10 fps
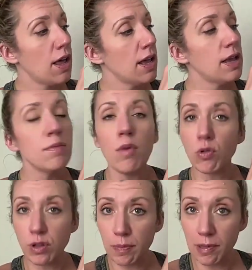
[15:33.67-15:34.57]
in
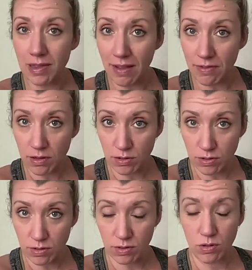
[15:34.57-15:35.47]
multiple
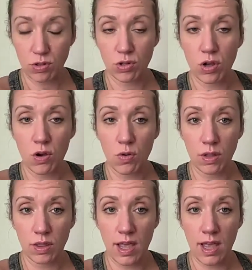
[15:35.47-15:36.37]
levels. So
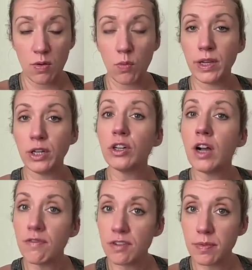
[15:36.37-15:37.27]
then when you're
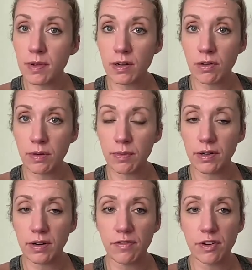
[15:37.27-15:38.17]
comfortable and only when you're
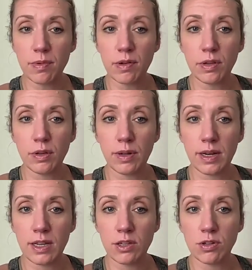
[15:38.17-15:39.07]
comfortable, you can
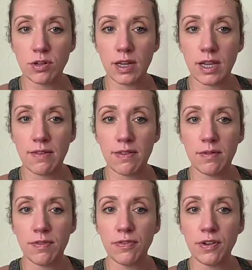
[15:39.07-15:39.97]
insert it
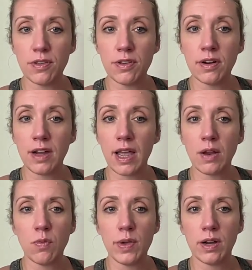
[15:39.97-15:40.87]
even further.
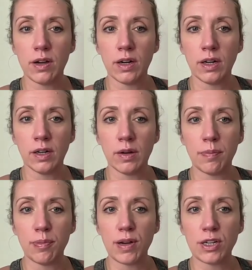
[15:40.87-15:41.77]
And we are
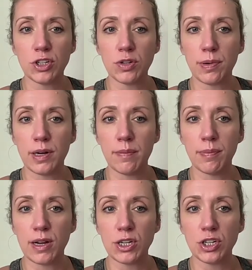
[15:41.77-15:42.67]
putting
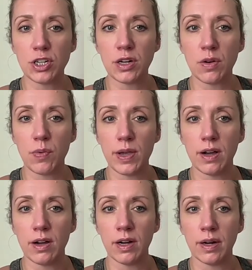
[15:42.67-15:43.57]
pressure. We
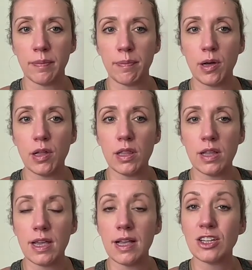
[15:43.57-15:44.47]
are
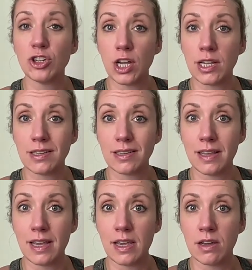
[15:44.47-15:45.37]
pulling
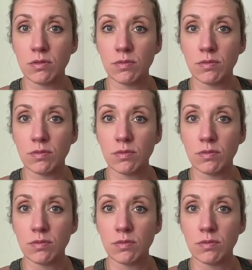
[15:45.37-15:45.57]
gently.